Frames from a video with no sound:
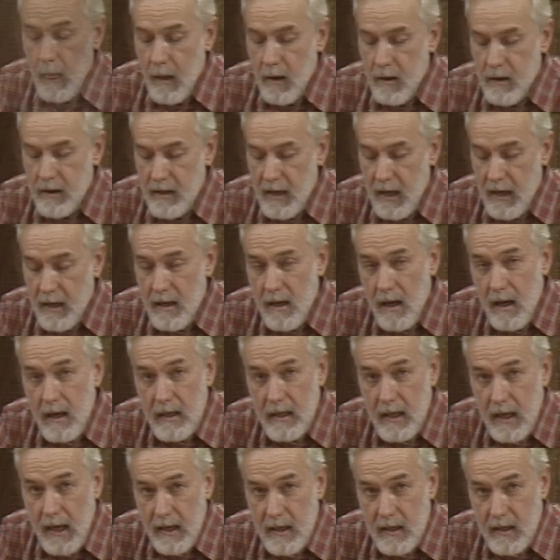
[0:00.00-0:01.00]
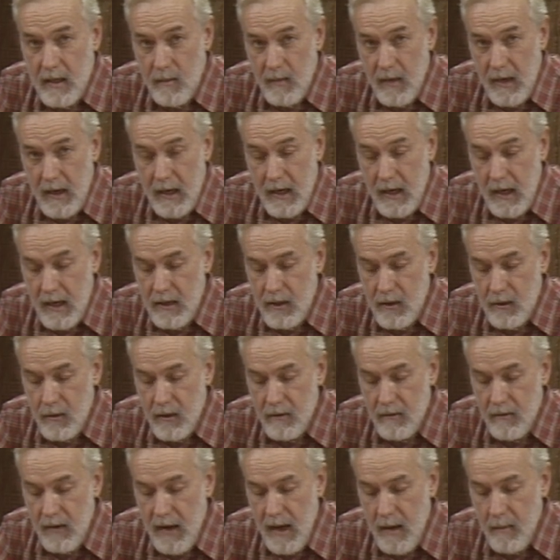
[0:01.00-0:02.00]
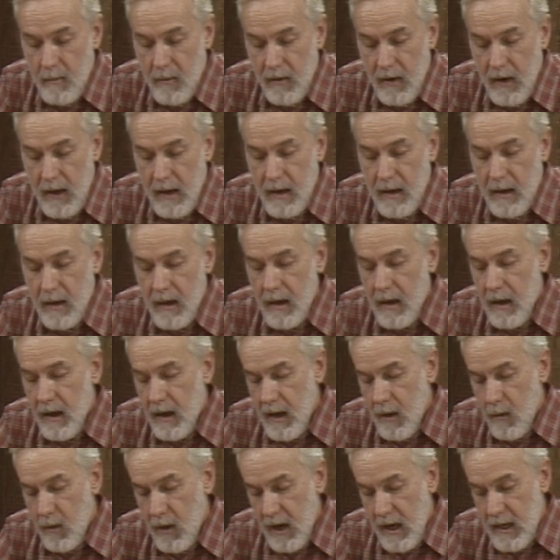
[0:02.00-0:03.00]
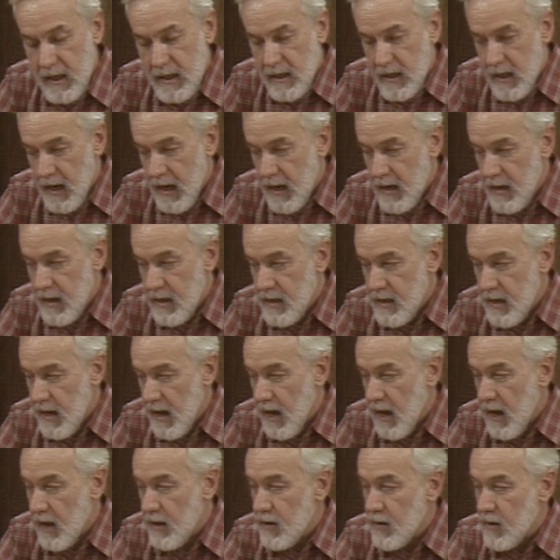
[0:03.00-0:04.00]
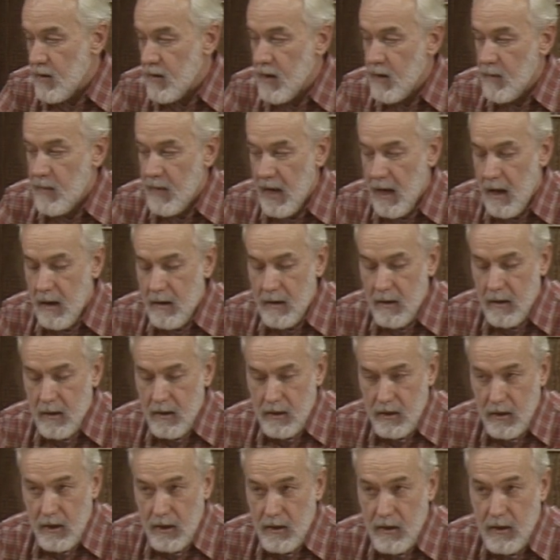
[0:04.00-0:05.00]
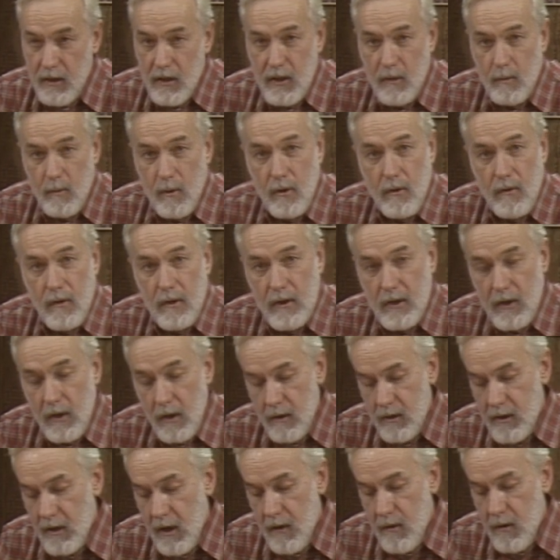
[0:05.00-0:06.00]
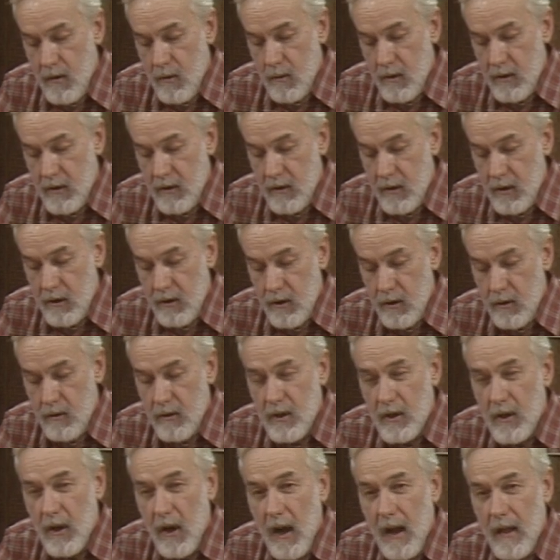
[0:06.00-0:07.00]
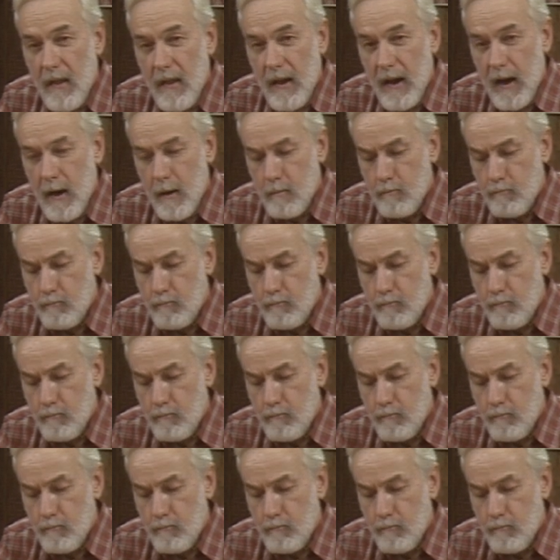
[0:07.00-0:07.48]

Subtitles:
because that contact cement has to evaporate. And when I sand it down, it'll come out just as smooth as those other ones that you saw there.